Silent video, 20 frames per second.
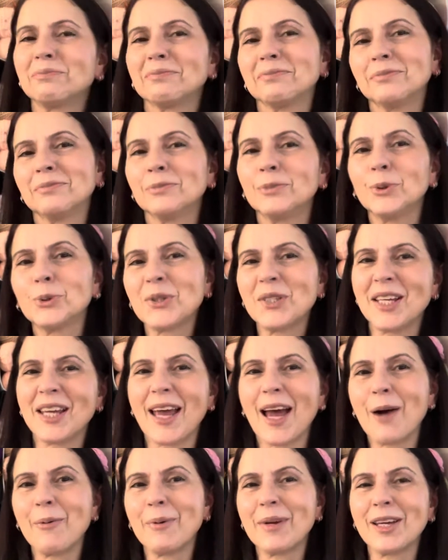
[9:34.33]
we'll see
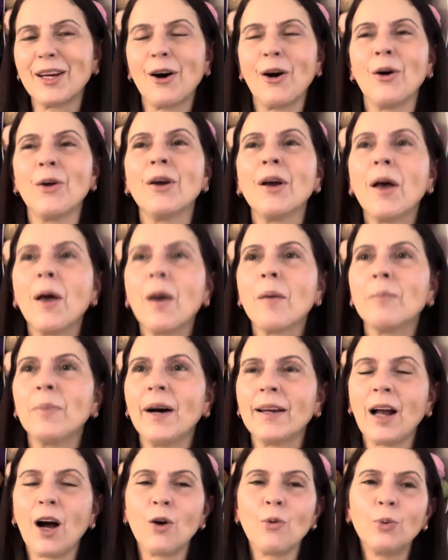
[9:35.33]
how we go,
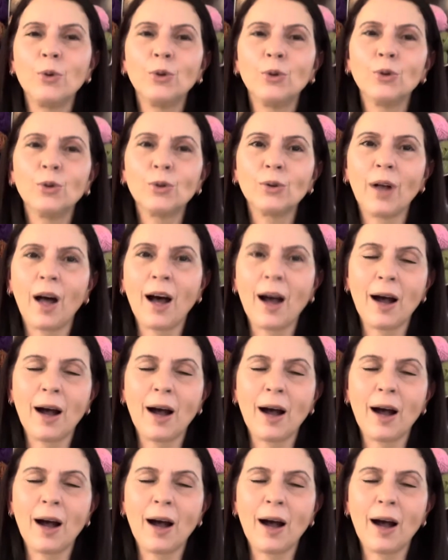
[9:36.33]
but I will